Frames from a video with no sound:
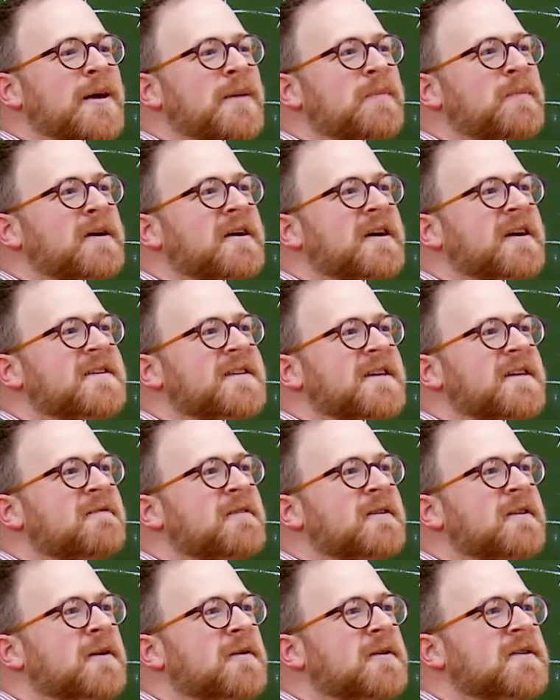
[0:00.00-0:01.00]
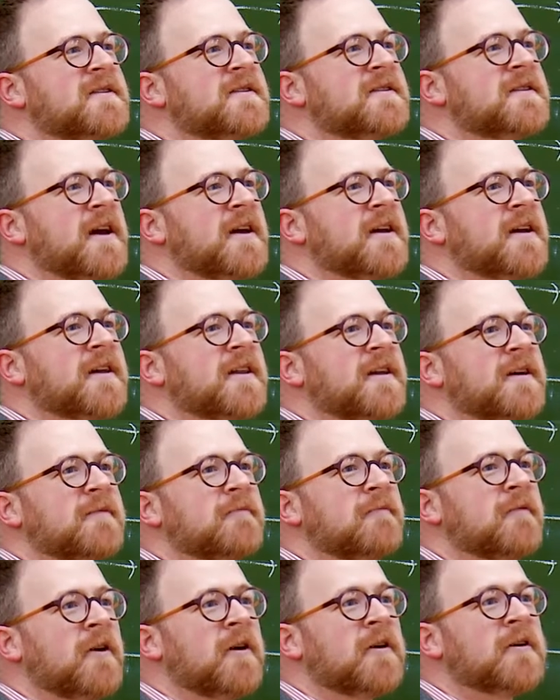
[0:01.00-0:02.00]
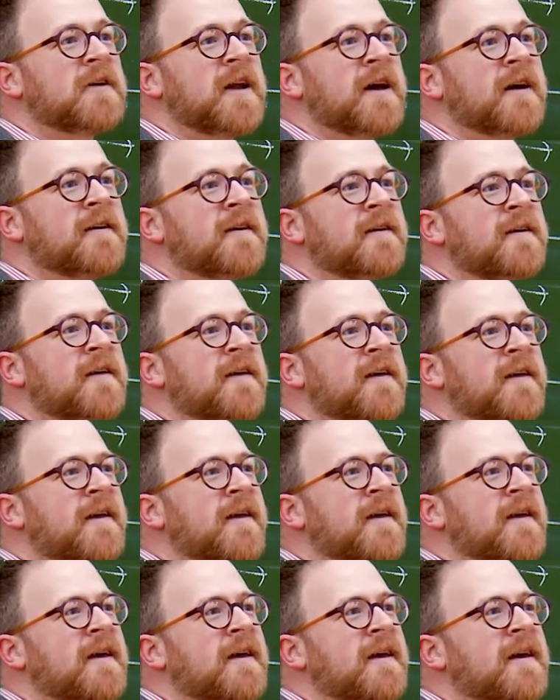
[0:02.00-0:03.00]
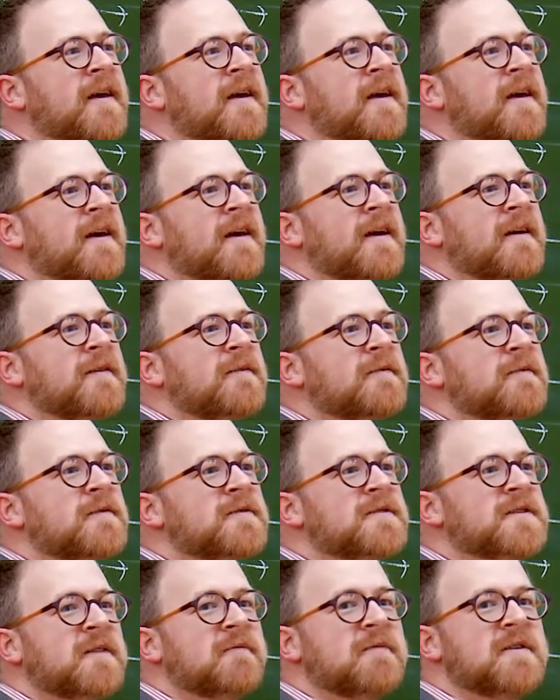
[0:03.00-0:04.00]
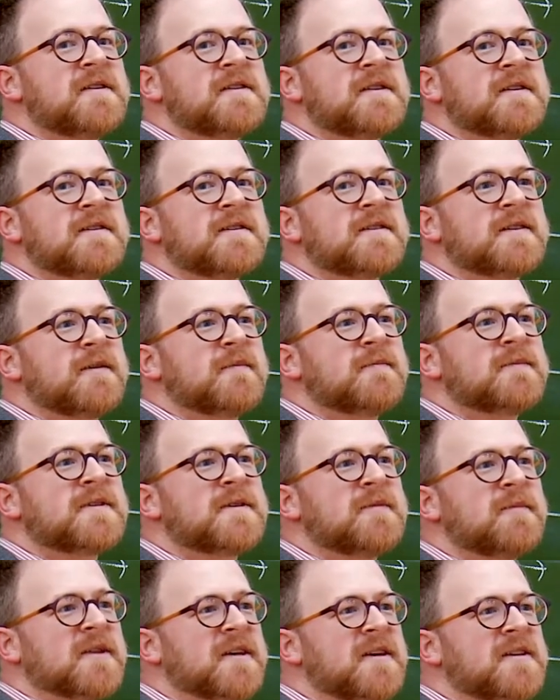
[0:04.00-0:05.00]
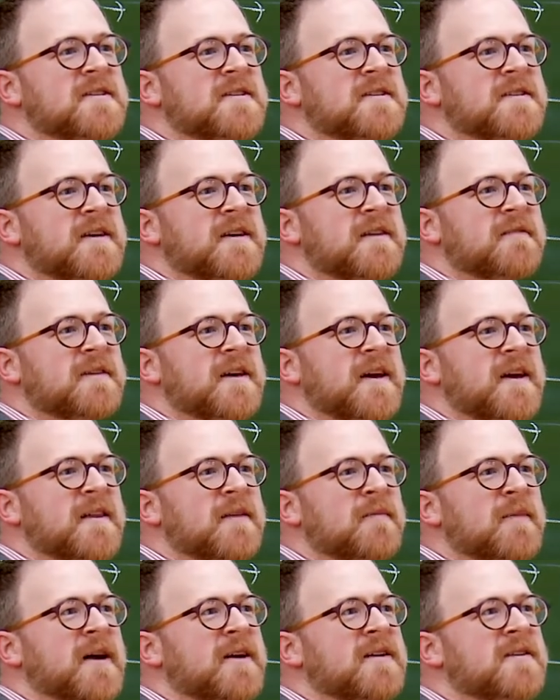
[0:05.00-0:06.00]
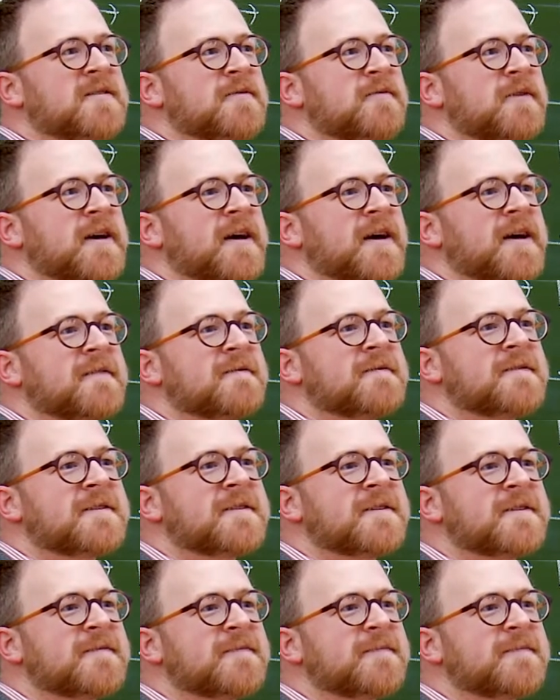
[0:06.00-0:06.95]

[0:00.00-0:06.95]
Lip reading: because even though it's technically wrong now, for some reason, some simulations give k to the minus 3/2.